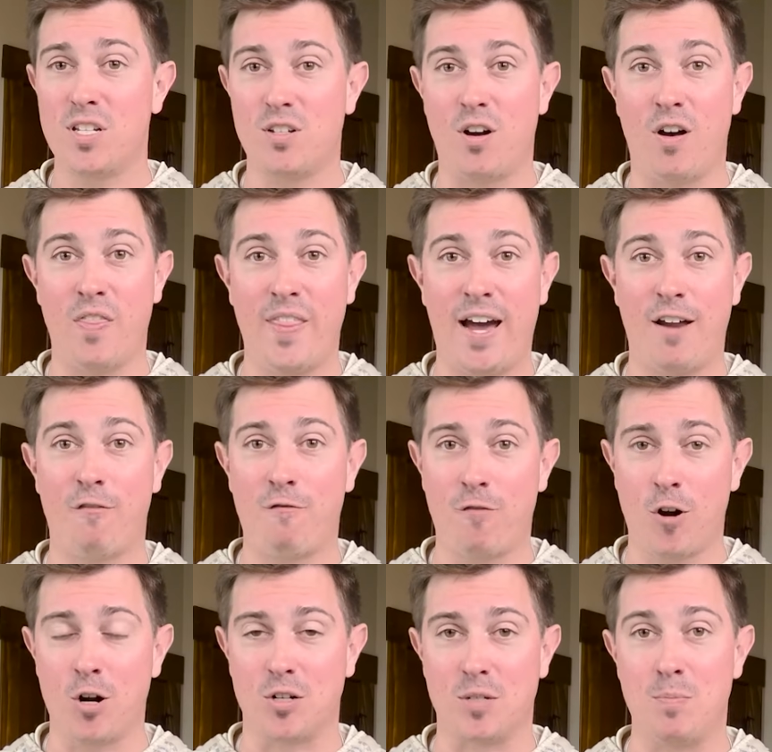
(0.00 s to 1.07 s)
on that
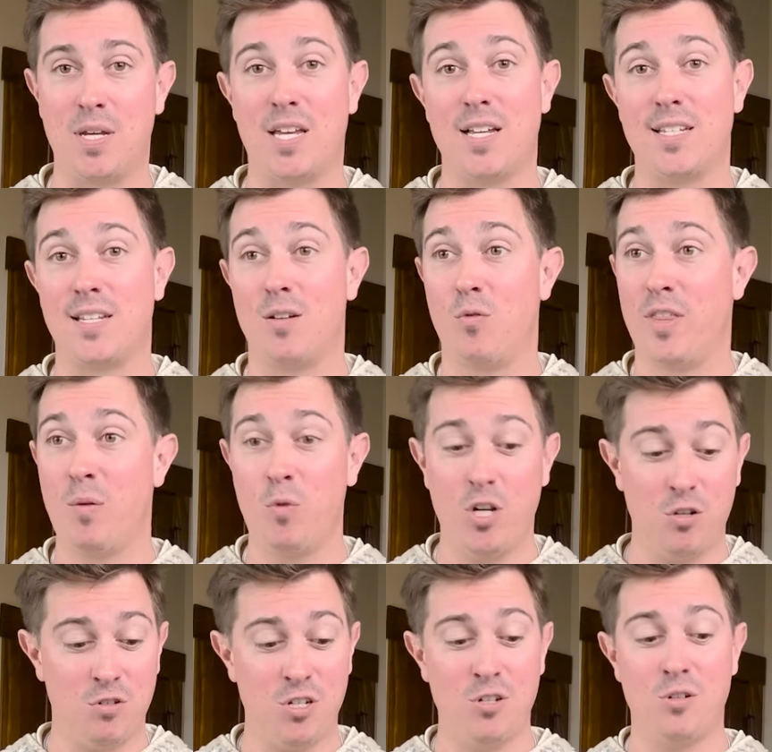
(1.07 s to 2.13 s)
first, because then when
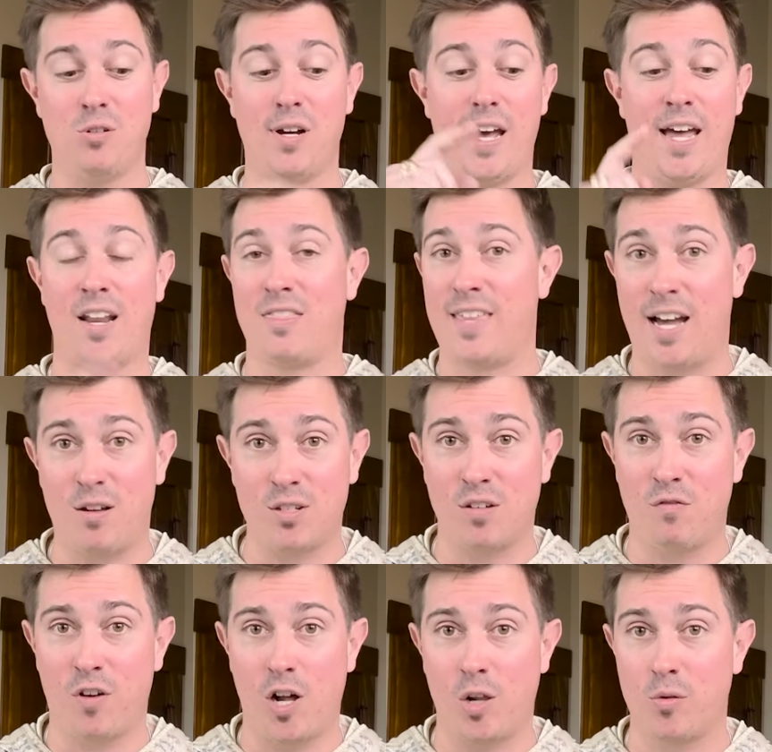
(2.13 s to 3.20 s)
you do, at
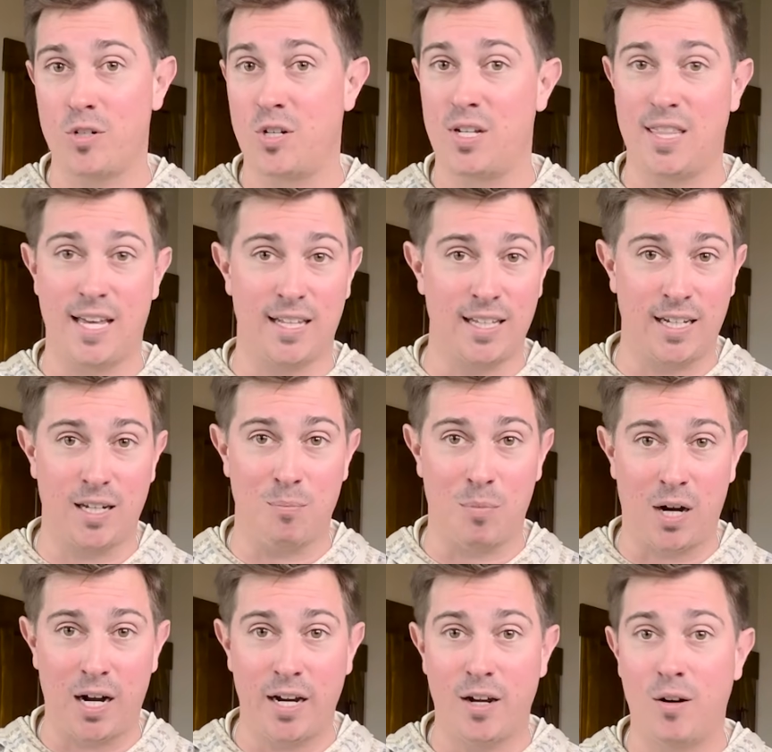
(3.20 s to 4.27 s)
1,000 followers, you get that link in
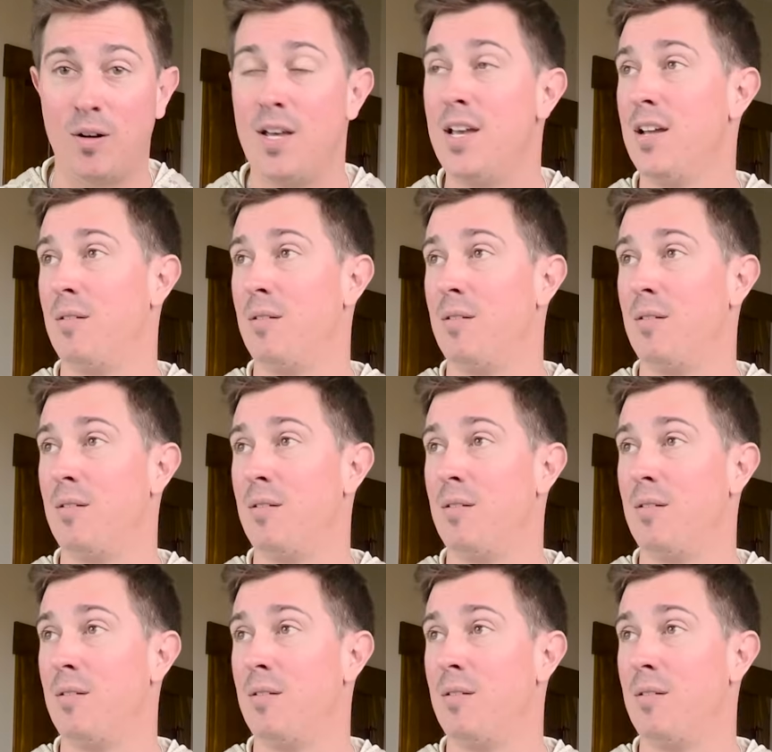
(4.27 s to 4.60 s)
bio.